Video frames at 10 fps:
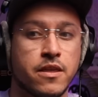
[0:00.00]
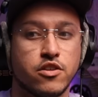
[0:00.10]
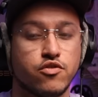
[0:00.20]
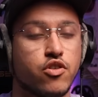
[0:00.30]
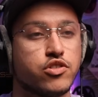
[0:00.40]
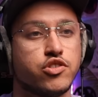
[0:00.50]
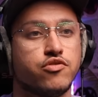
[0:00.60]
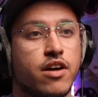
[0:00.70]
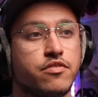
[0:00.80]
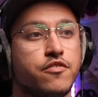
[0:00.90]
you've got to
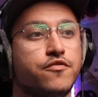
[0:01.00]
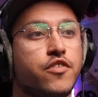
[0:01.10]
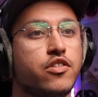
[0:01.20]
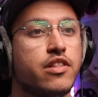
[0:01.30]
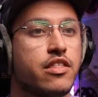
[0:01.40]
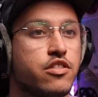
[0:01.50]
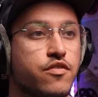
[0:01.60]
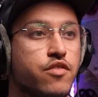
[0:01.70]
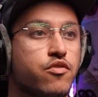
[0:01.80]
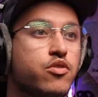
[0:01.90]
drive the full length
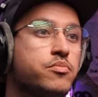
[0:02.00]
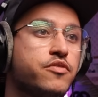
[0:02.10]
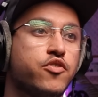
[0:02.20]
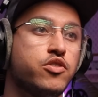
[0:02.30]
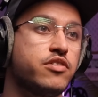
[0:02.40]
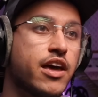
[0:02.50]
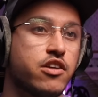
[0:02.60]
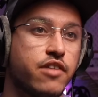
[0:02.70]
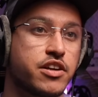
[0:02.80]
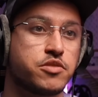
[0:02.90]
of the route before you get
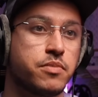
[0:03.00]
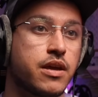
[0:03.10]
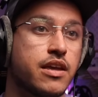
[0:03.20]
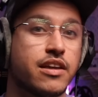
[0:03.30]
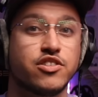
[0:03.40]
your XP.